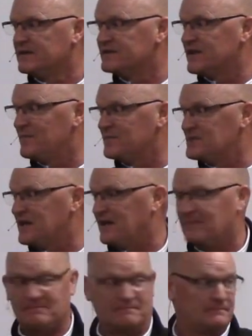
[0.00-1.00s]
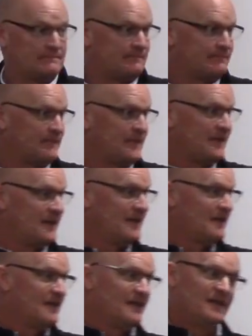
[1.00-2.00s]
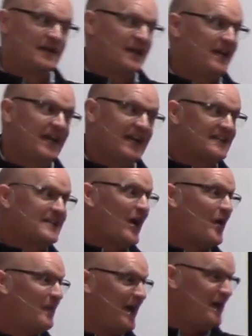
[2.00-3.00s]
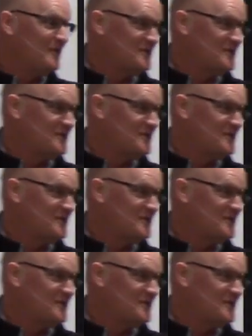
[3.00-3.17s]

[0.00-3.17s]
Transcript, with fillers: something's up. He didn't tell me he